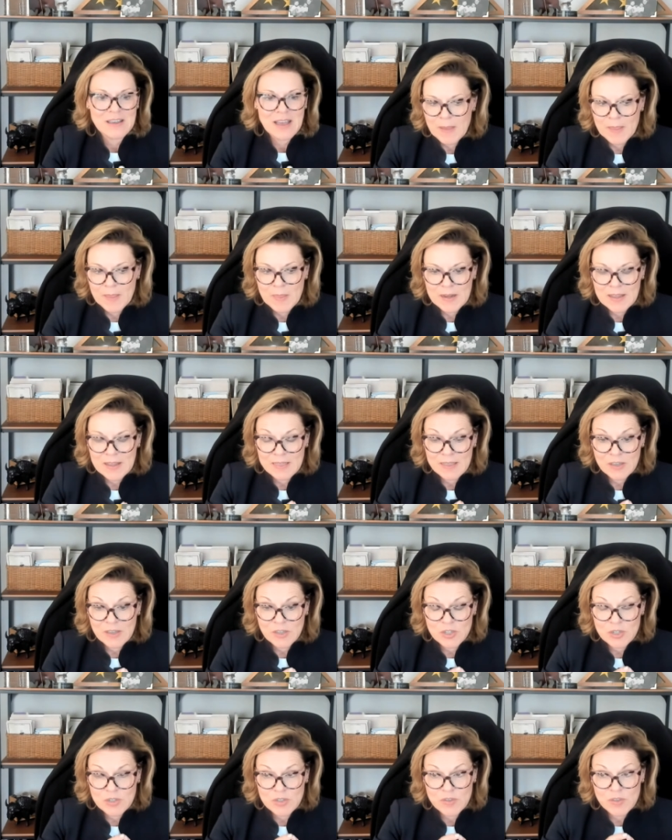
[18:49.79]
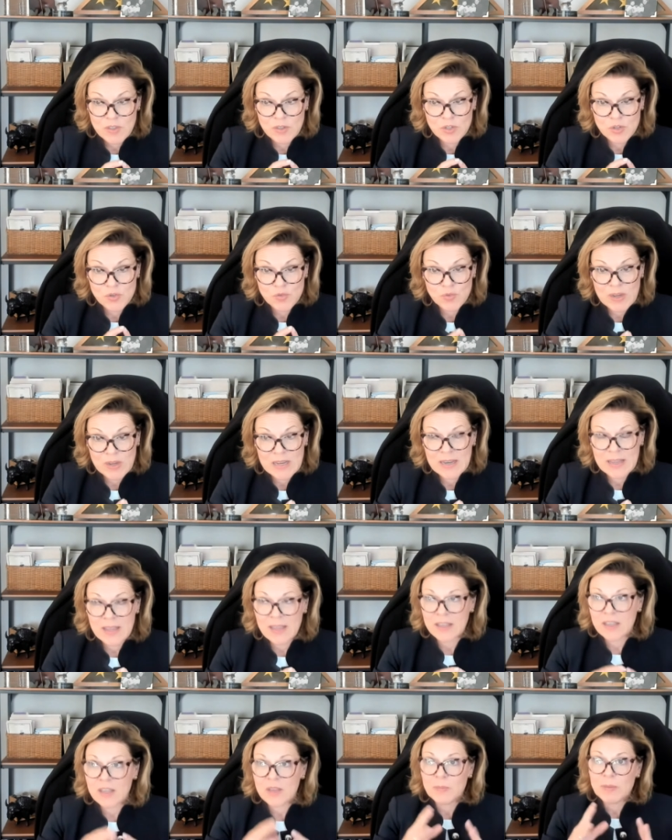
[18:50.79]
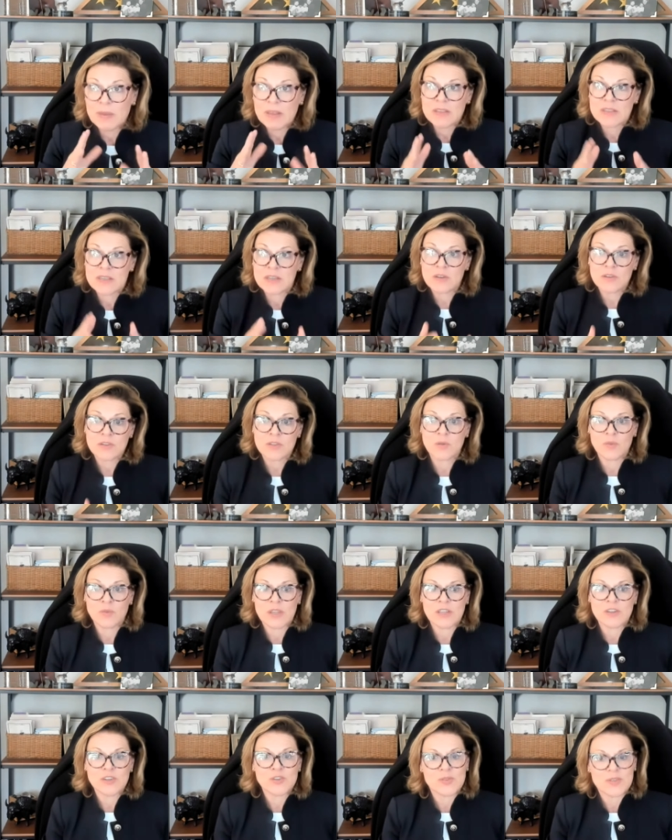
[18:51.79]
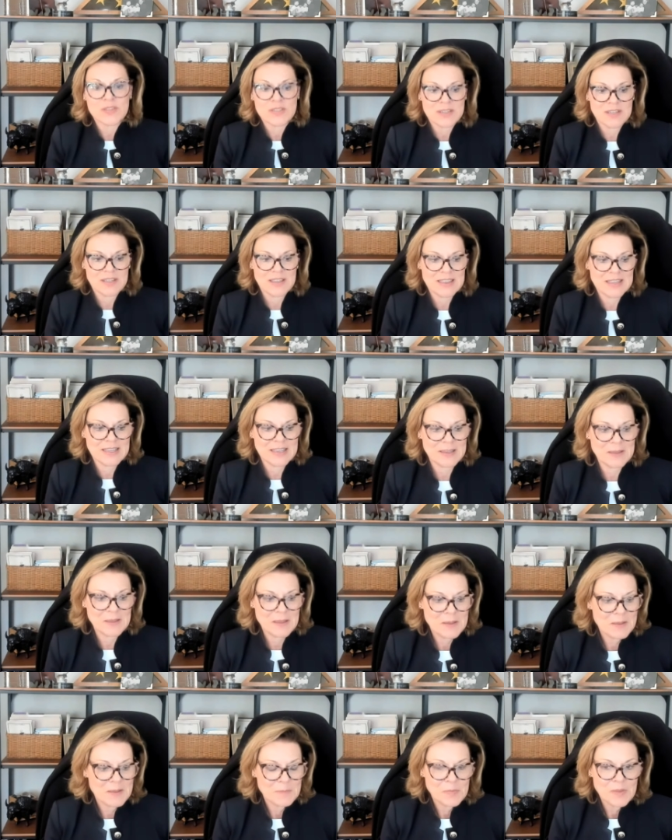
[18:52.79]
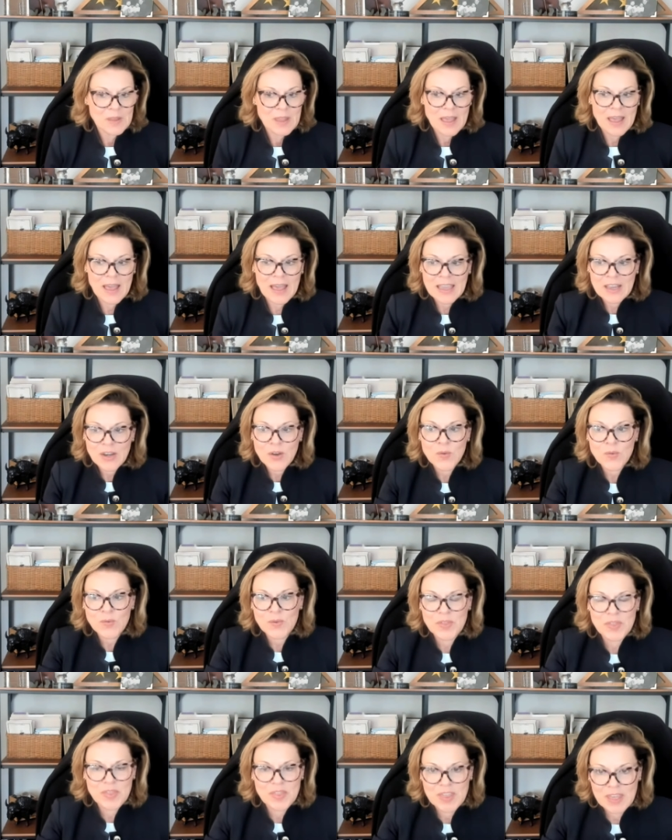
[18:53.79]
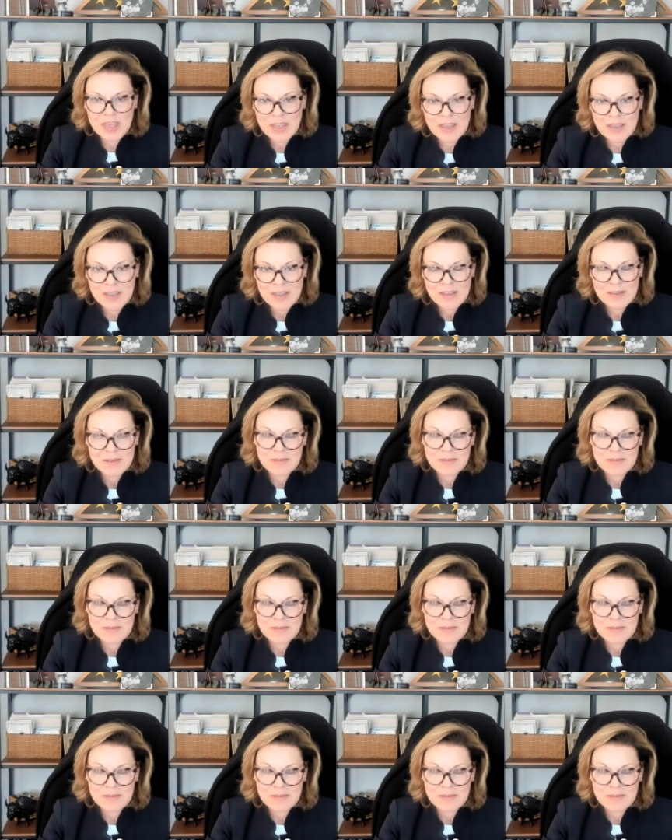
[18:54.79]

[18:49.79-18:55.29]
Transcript: And then I think just the training, I, because here's the interesting thing. I don't think,